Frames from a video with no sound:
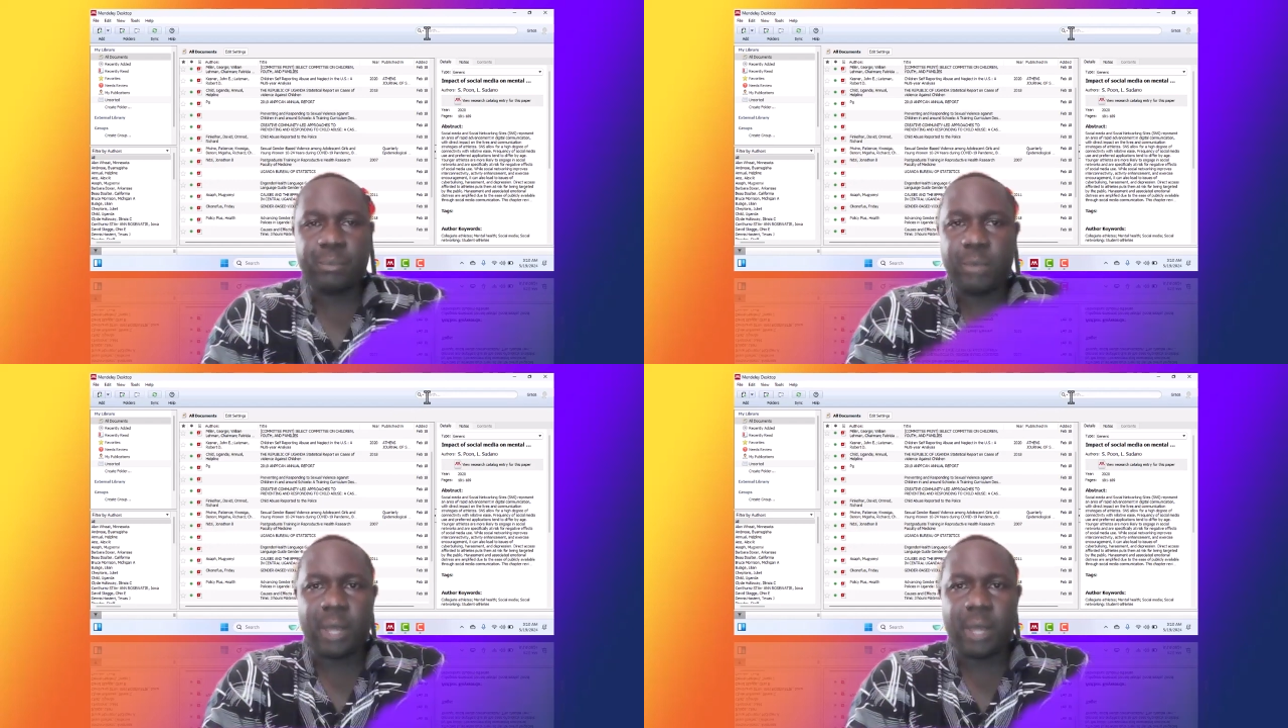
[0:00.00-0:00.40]

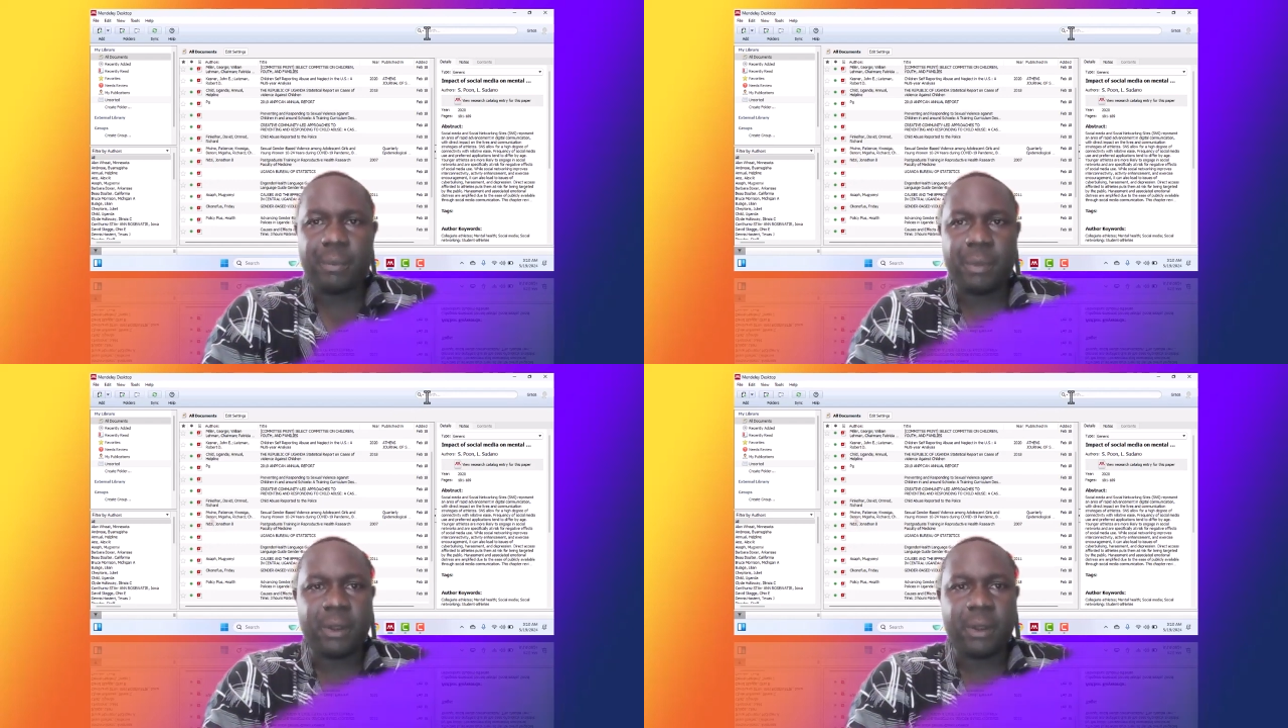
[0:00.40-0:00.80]

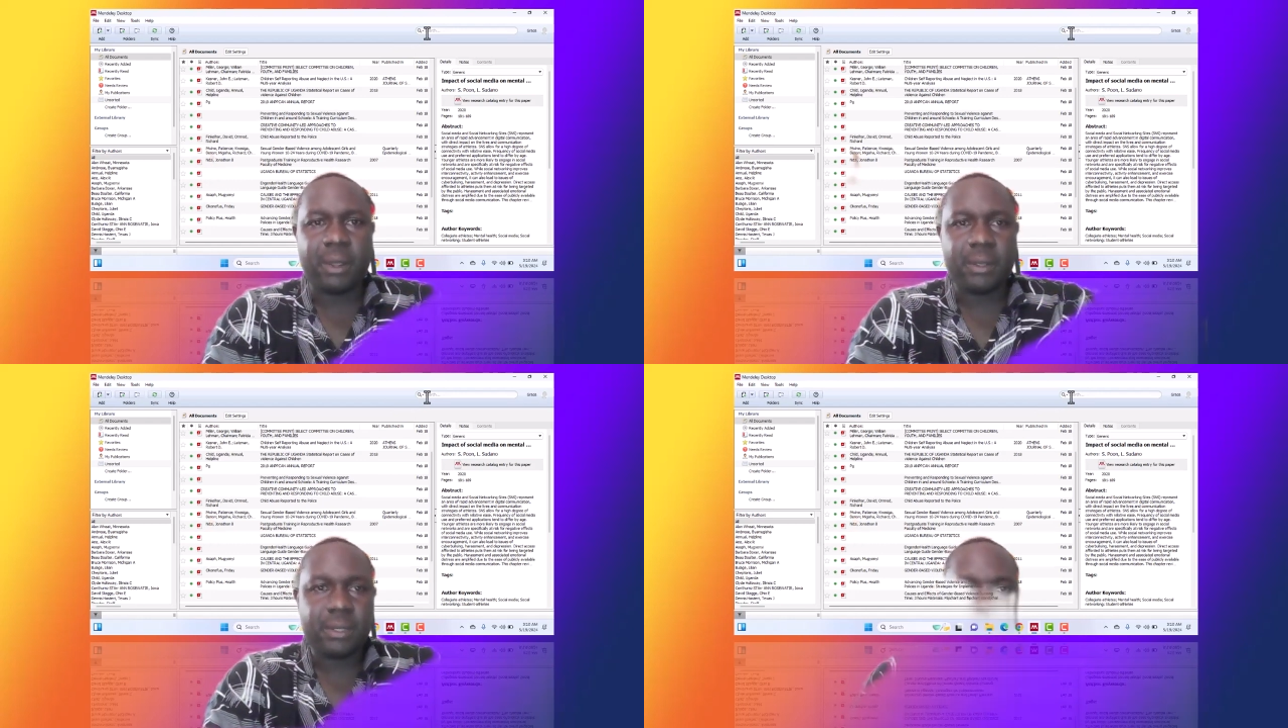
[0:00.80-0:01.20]

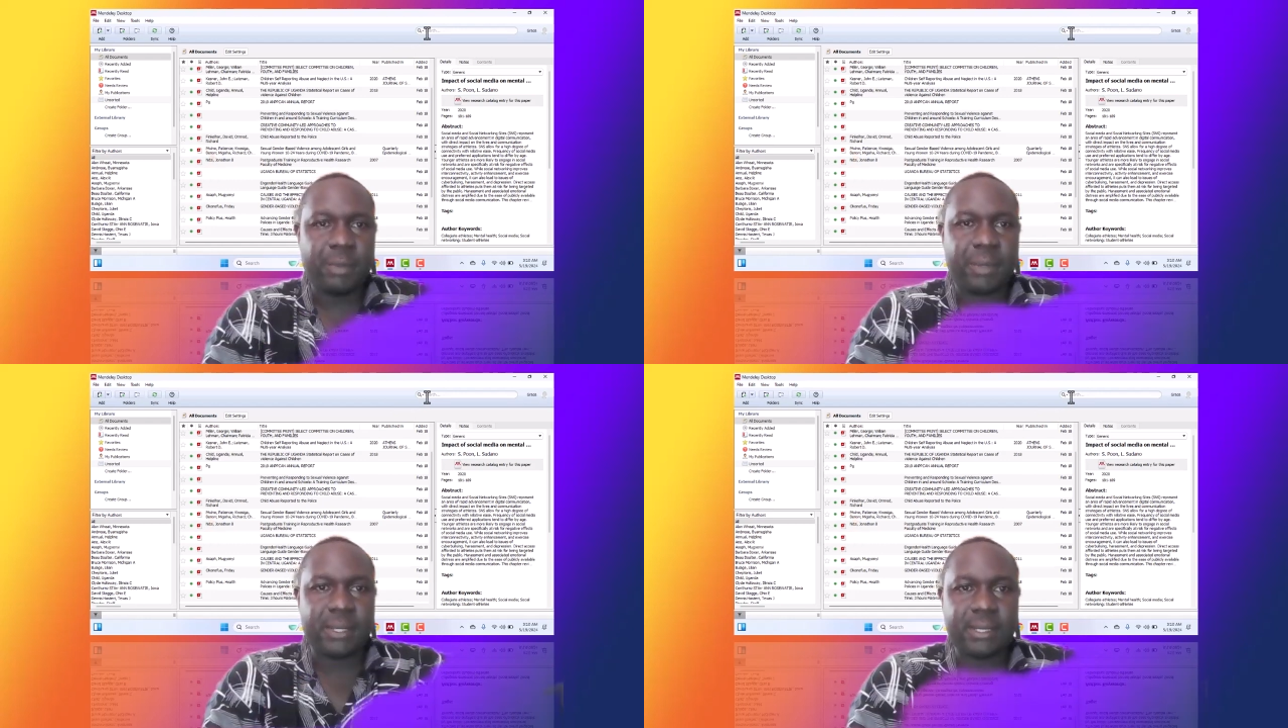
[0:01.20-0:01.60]

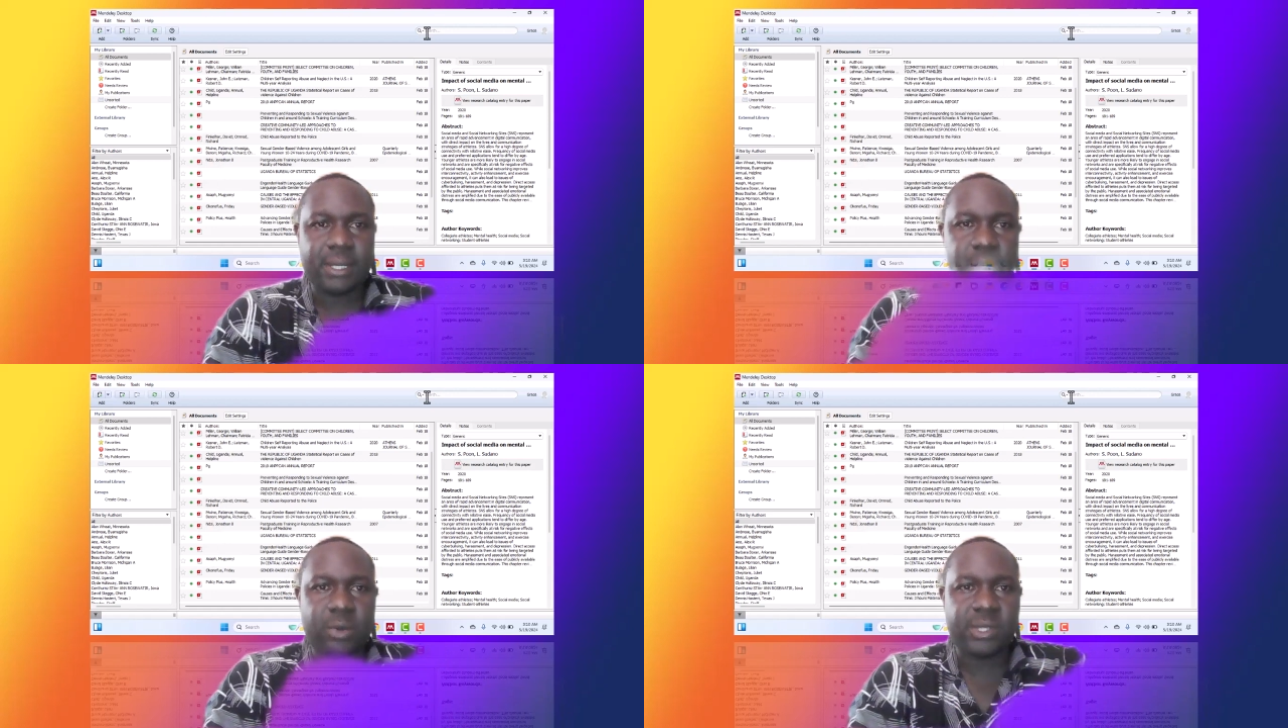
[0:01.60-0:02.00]
papers or
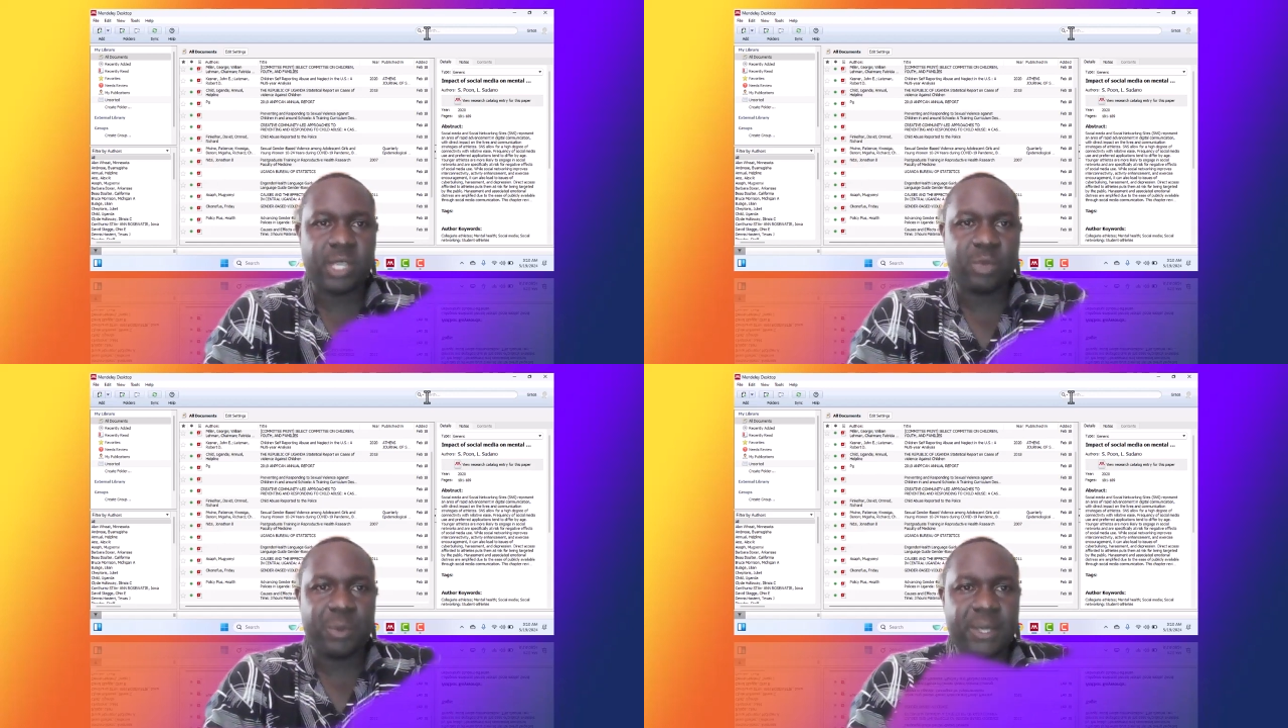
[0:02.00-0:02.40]
research
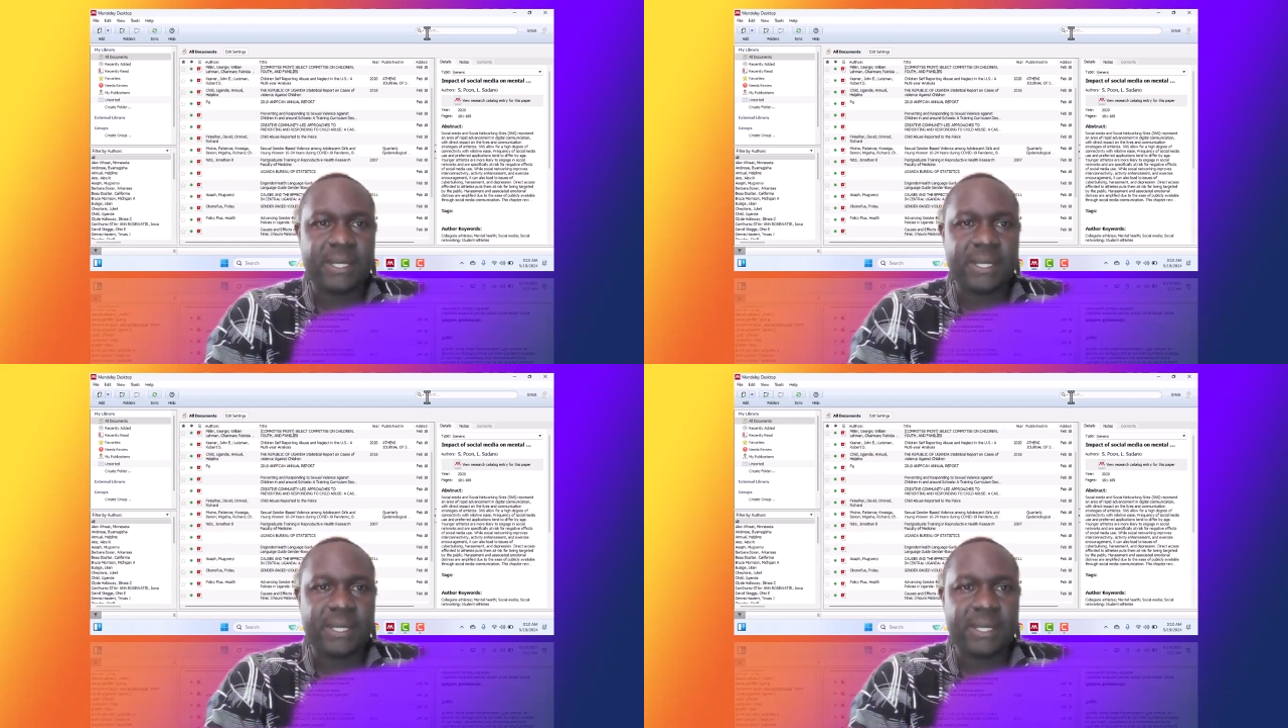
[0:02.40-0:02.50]
papers.